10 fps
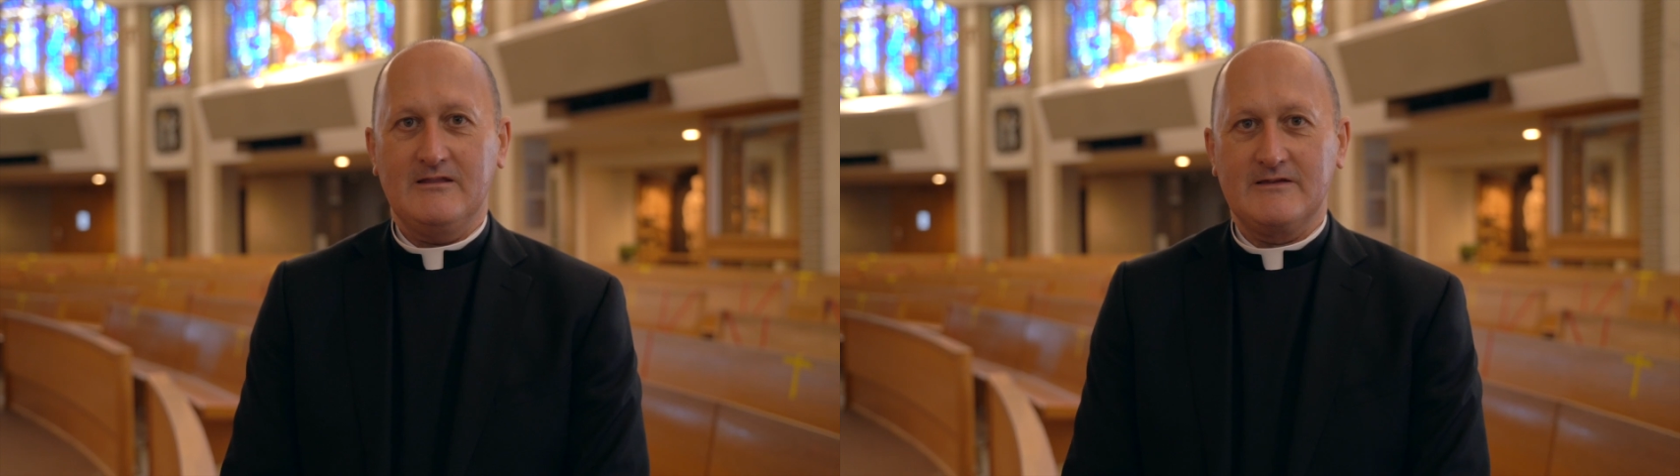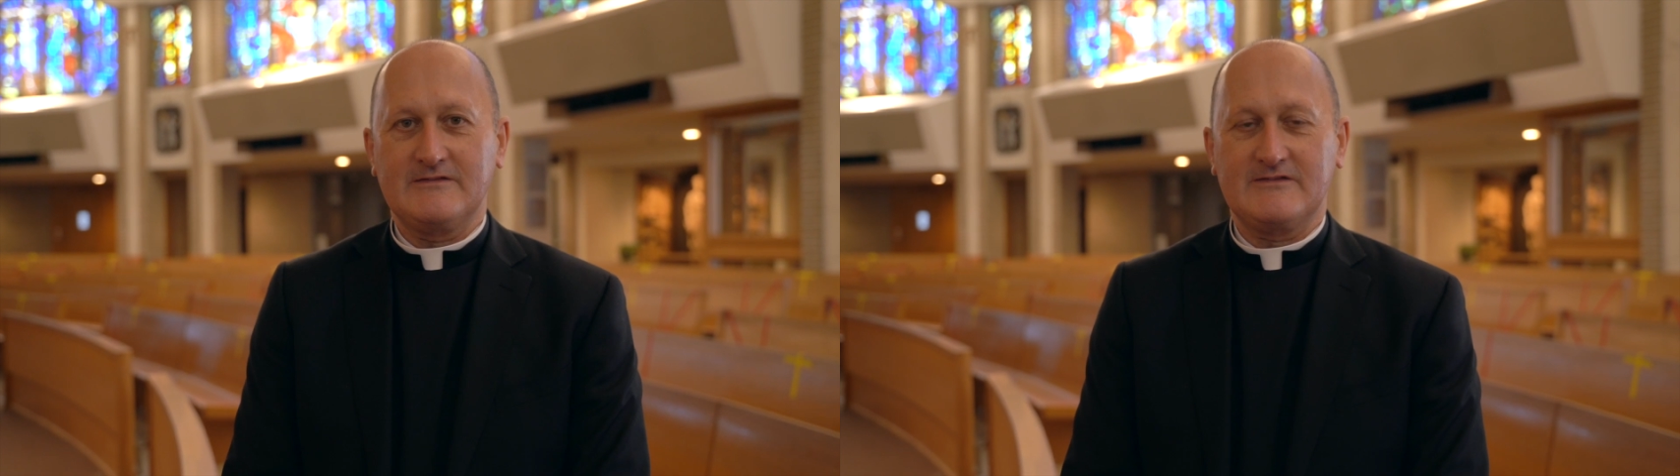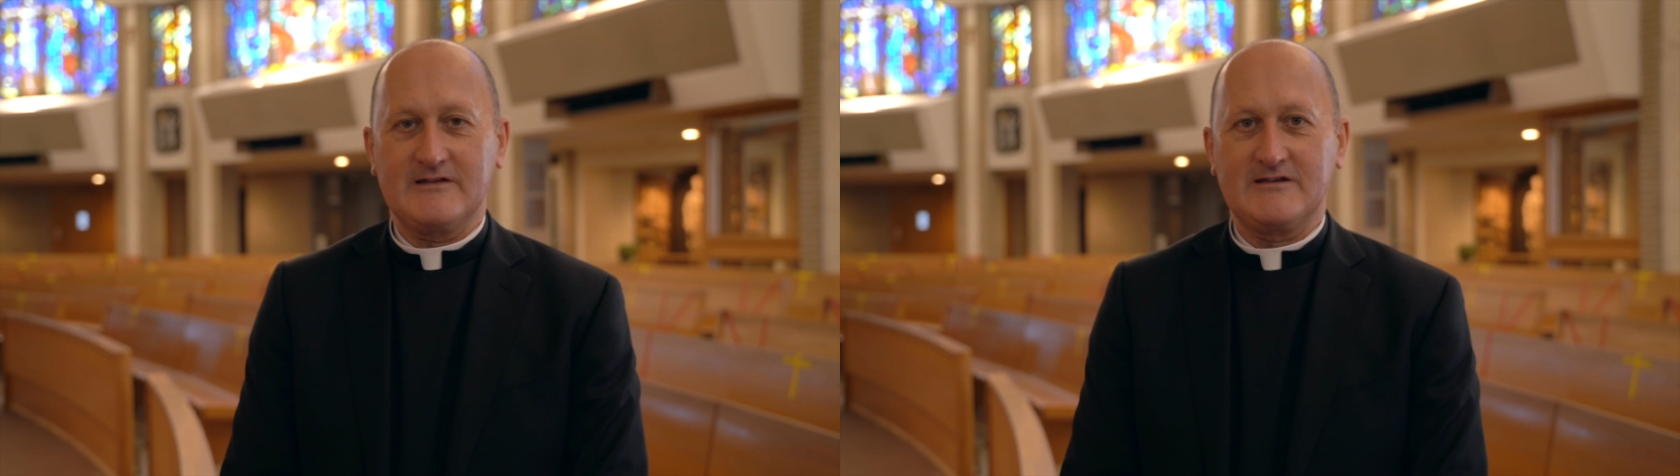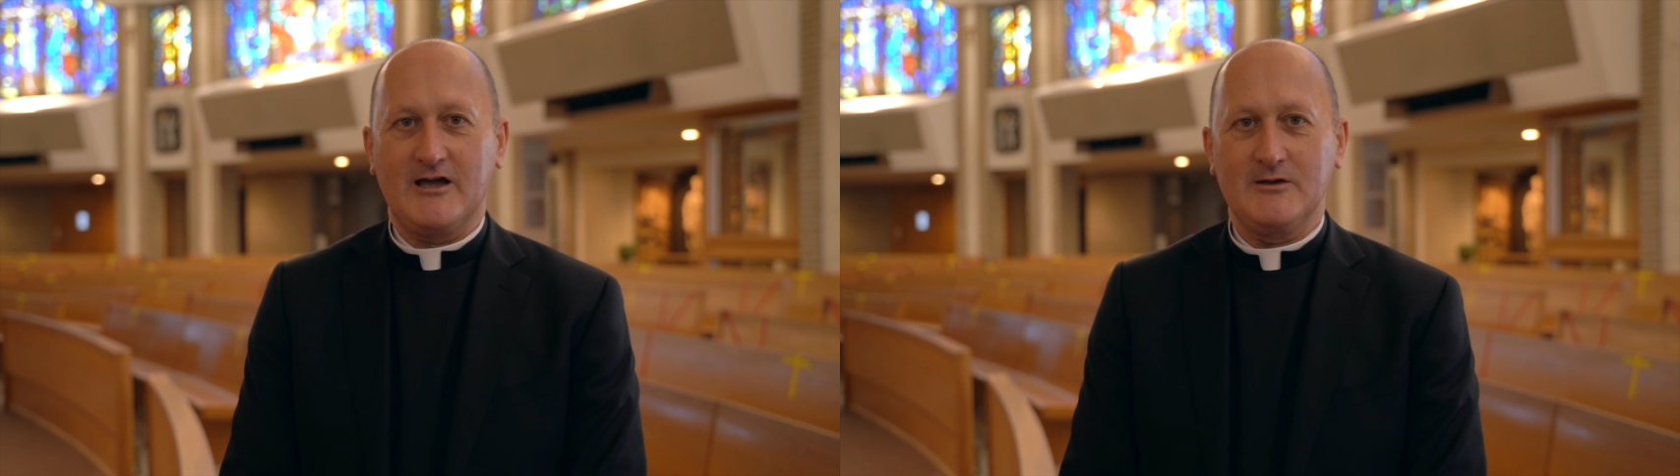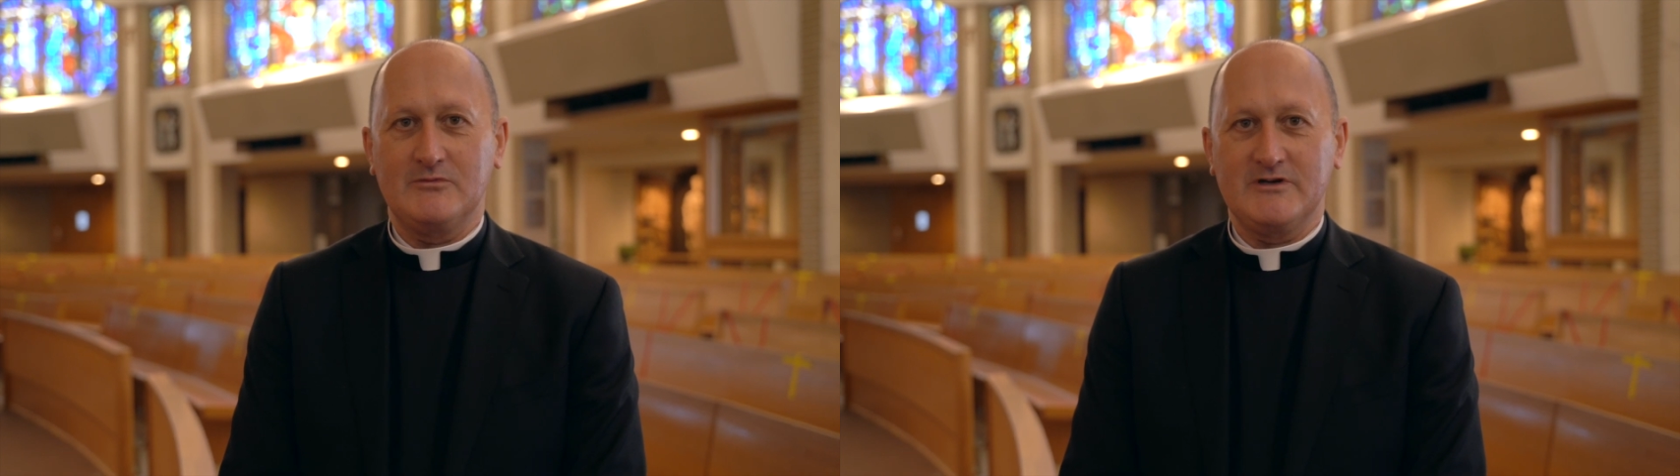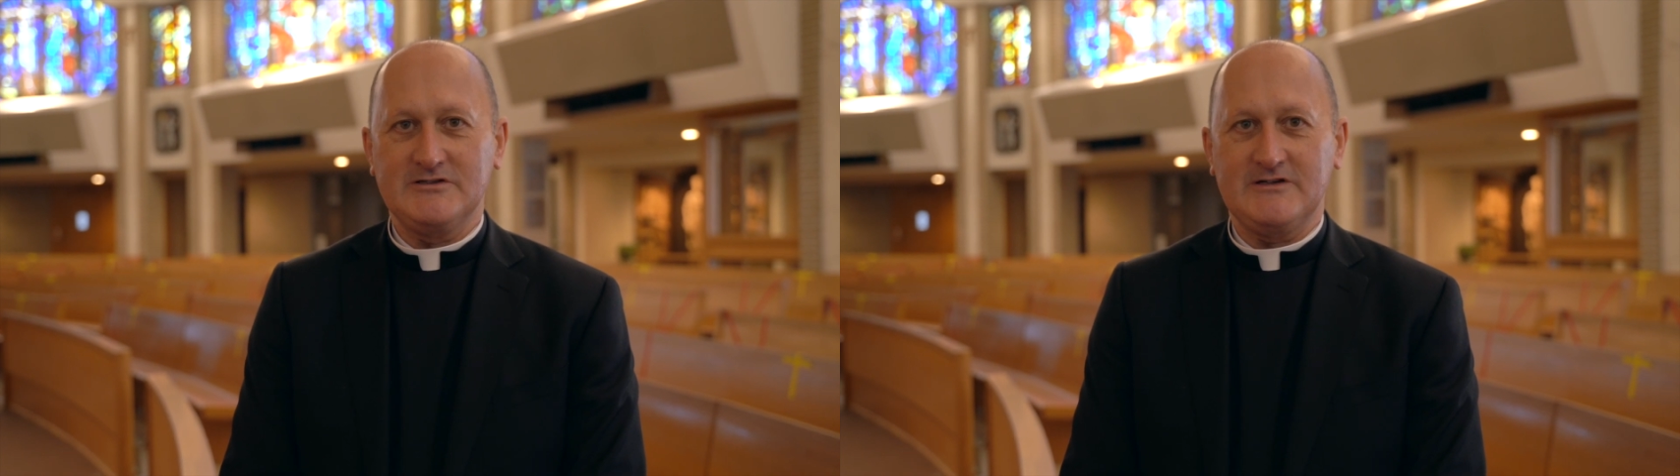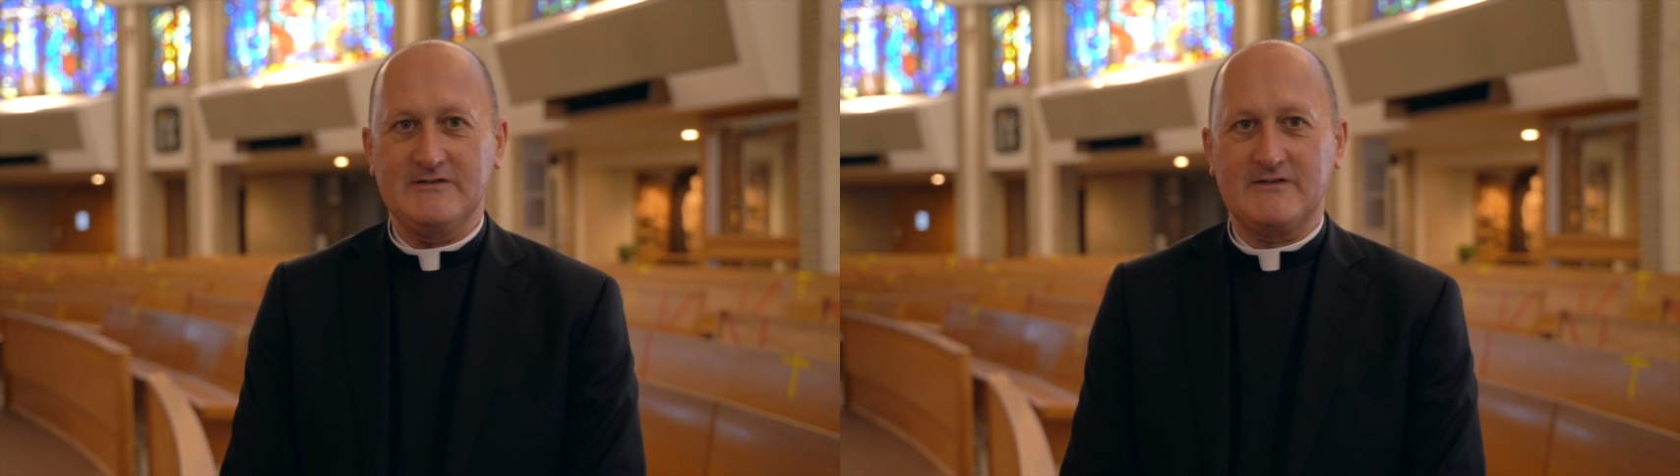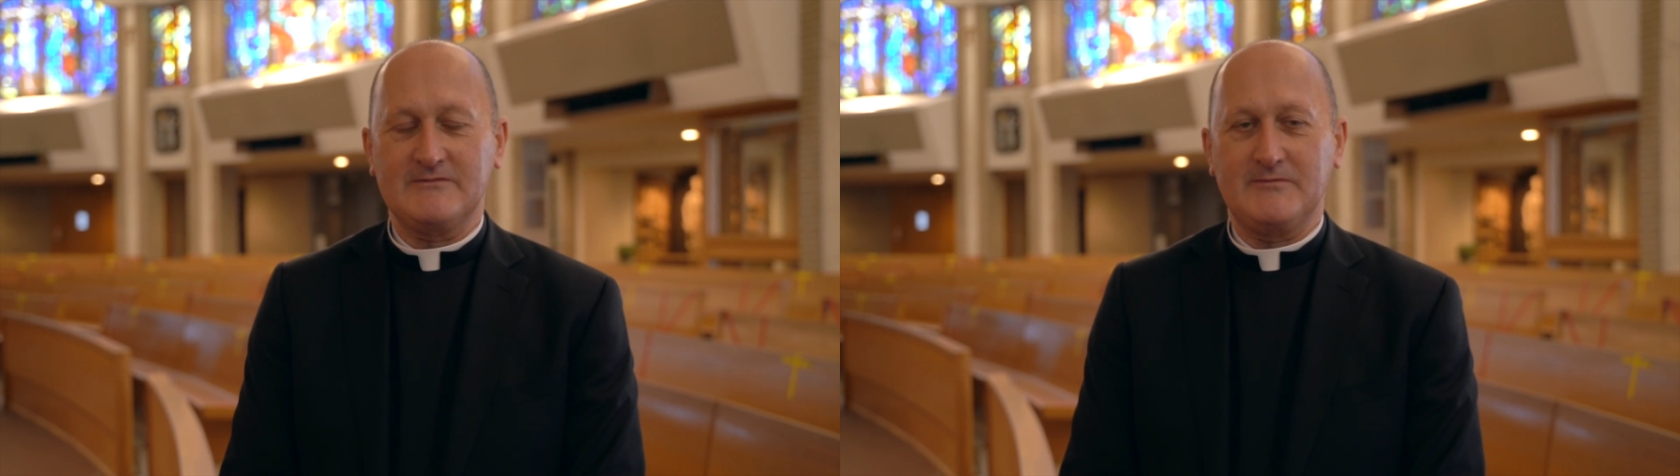This is a time when Jesus